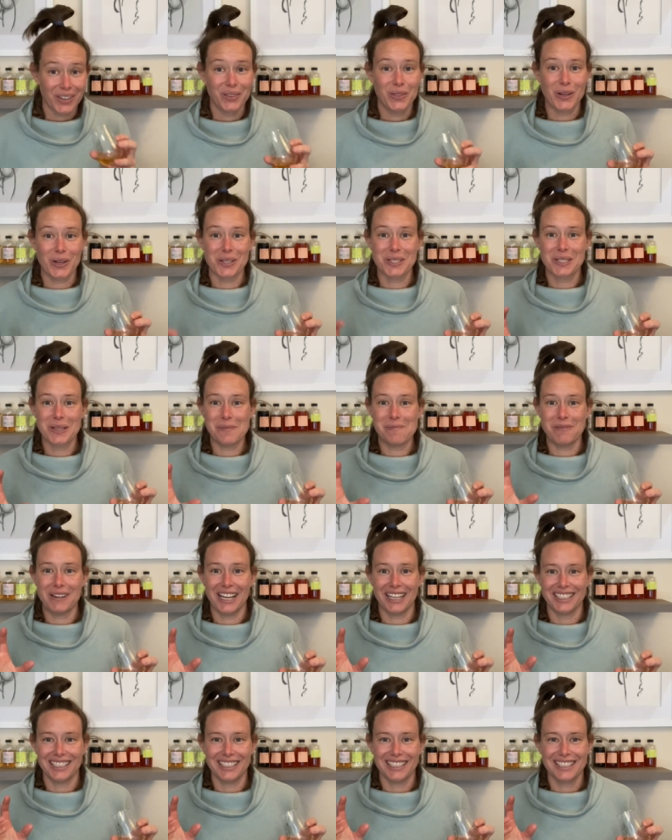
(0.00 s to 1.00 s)
There's some
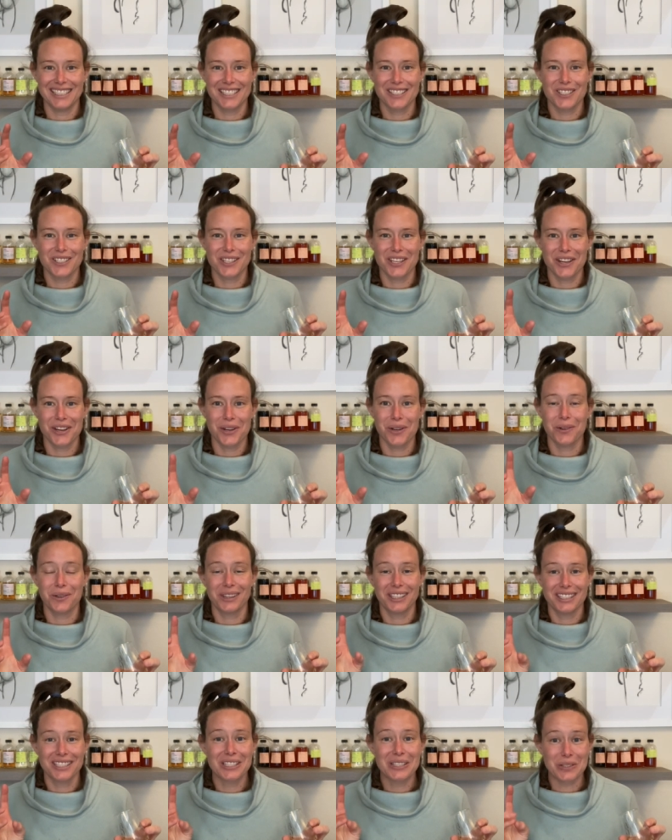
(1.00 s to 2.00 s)
nuttiness too.
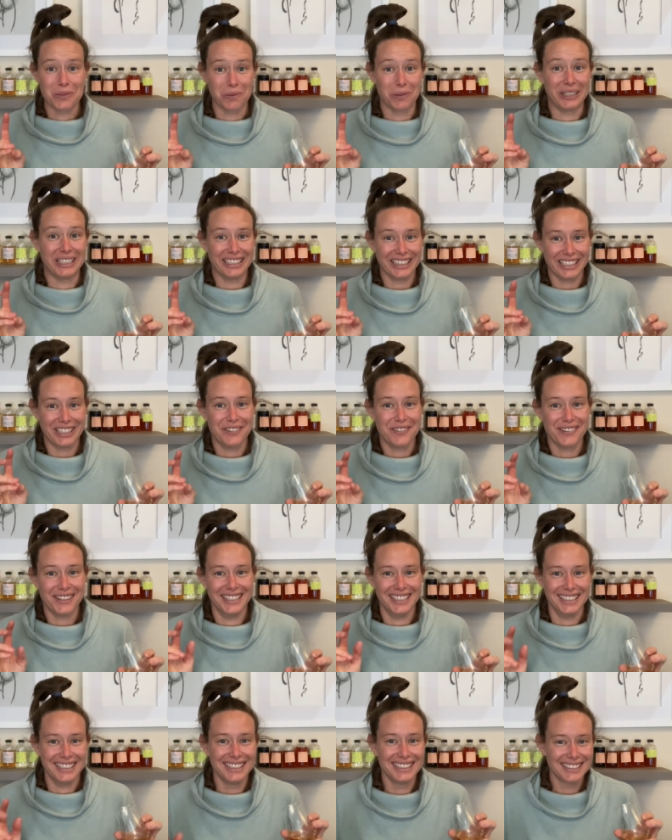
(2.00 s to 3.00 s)
This is really
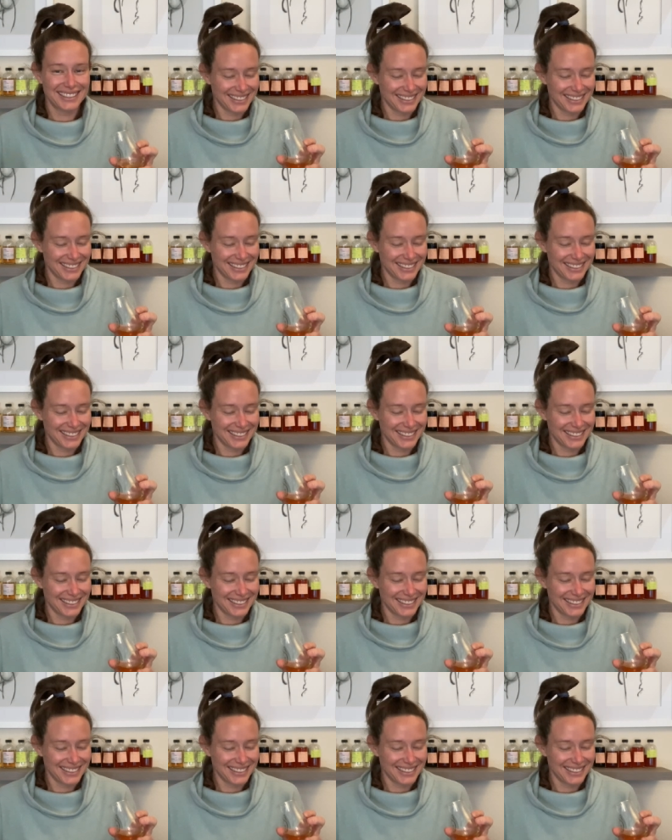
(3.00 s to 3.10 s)
fun.